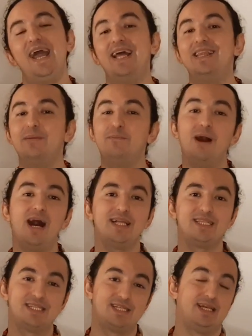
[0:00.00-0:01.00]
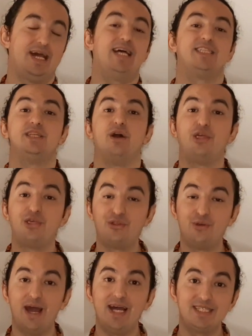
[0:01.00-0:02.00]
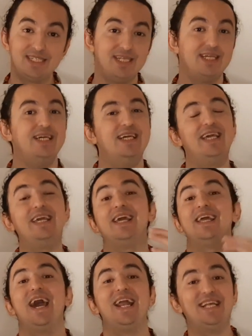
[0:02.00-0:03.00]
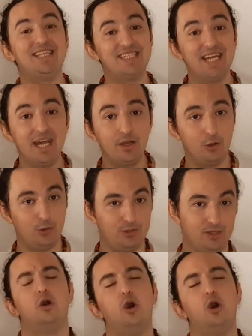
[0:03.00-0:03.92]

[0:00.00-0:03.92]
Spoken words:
And the bats, as the thread, can get entangled.